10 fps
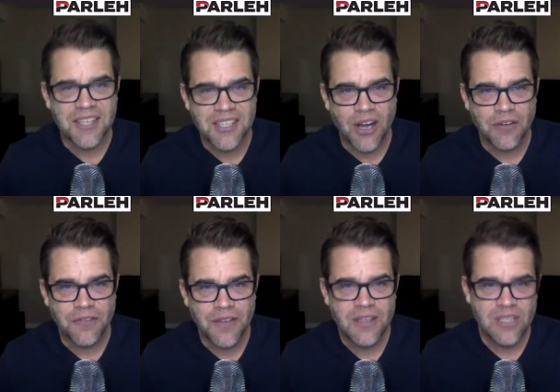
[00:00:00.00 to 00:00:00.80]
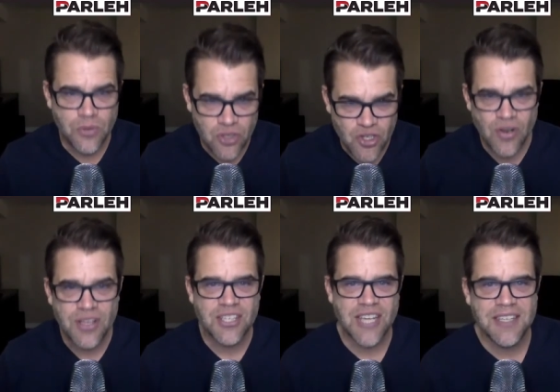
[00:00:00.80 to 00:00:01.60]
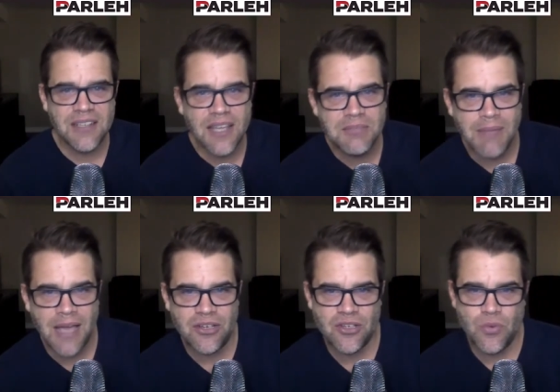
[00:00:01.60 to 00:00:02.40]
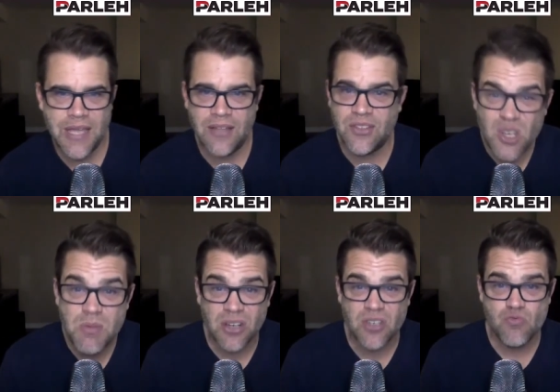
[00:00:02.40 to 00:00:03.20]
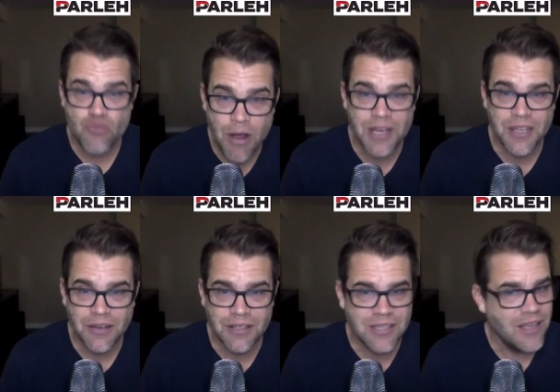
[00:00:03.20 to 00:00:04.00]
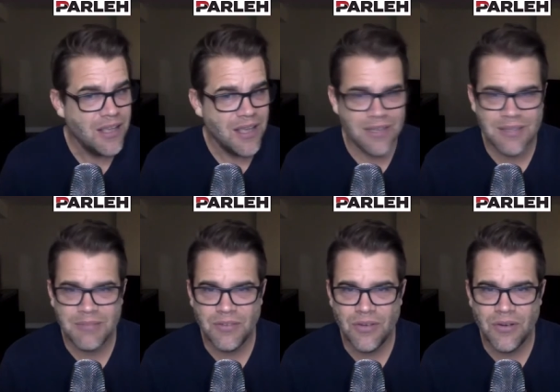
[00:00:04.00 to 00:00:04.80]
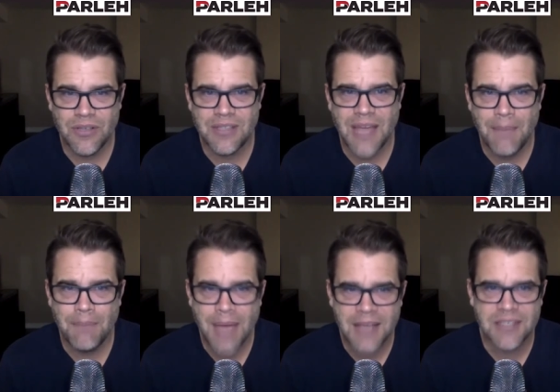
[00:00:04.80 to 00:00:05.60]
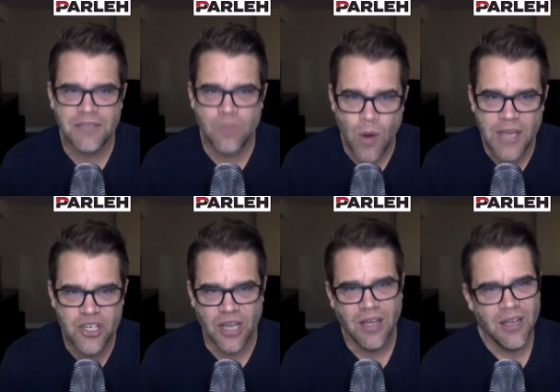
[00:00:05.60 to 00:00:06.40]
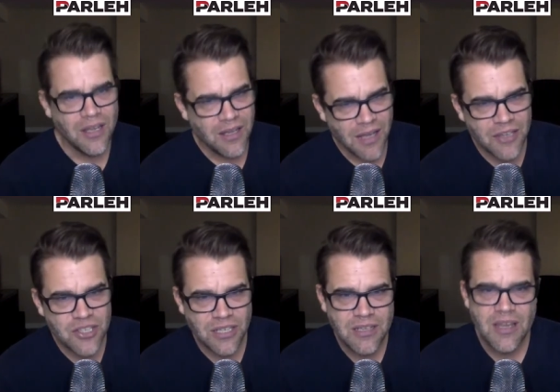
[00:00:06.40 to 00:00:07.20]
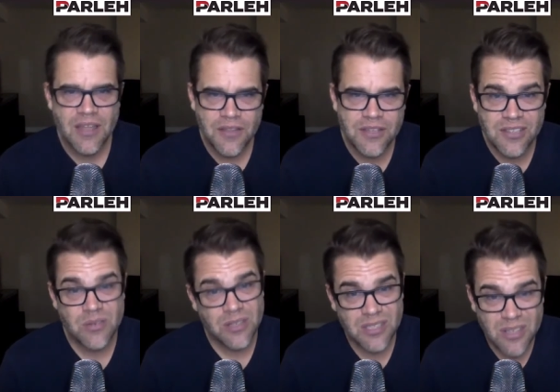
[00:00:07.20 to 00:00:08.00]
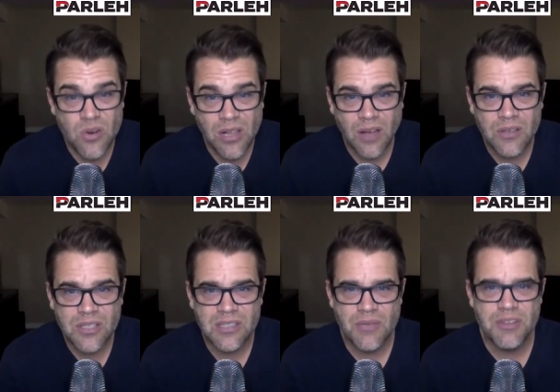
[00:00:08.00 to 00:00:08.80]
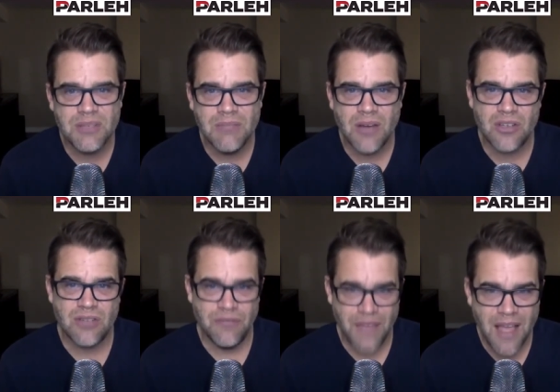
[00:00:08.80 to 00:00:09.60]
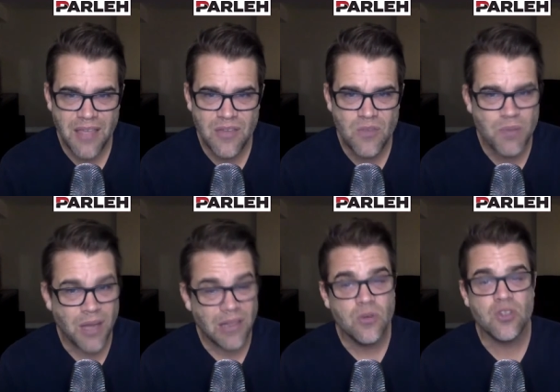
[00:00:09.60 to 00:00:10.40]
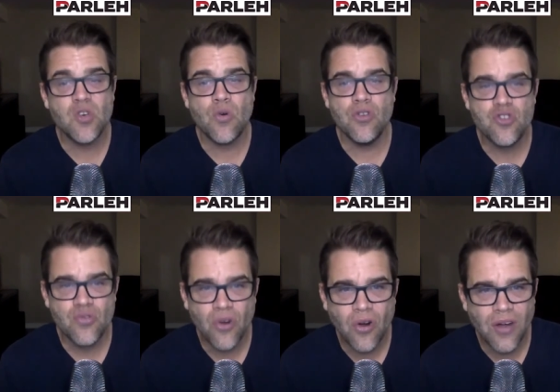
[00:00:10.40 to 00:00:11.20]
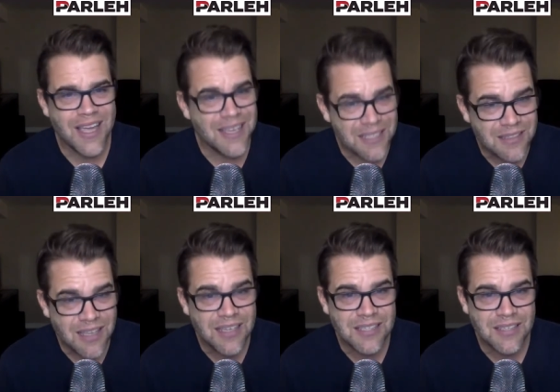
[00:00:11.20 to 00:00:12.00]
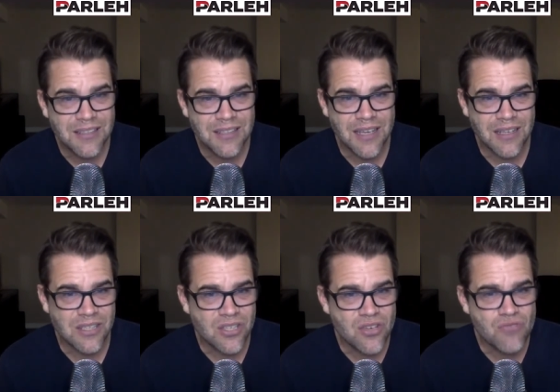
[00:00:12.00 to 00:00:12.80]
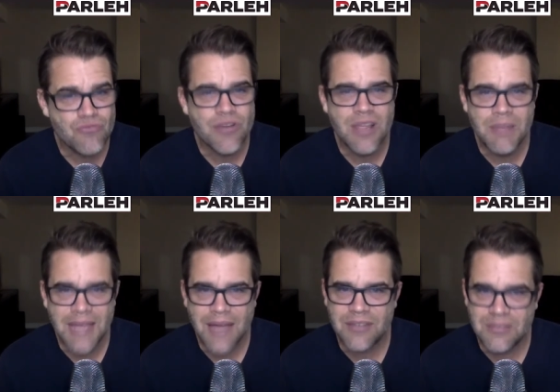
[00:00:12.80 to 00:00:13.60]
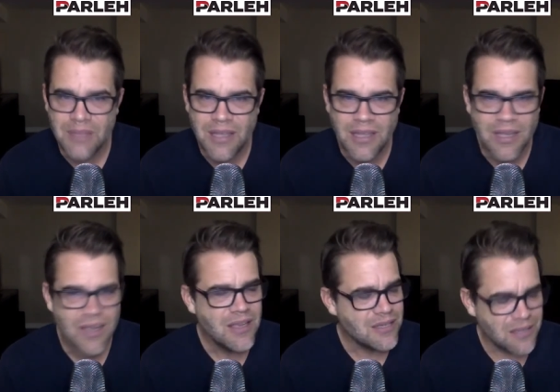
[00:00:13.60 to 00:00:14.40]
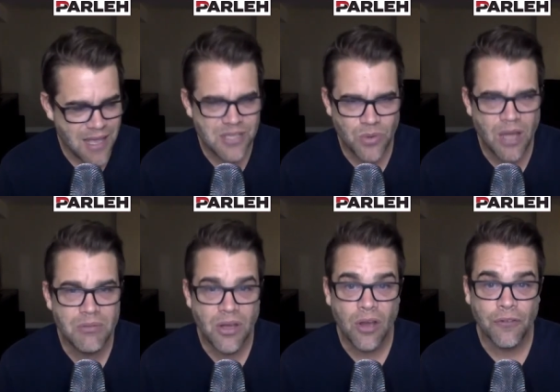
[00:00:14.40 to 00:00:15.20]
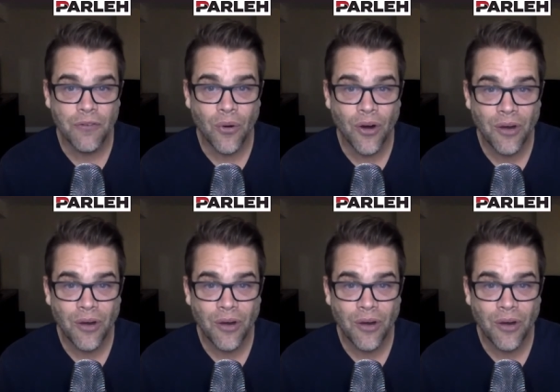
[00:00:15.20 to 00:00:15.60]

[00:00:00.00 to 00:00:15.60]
yourself to enjoy Saturday's match without too much riding on it, except, of course, that massive wager. Actually, these two are so close, there isn't much value, but a low scoring draw is decent and is screaming out to me, so that's what I'm going for.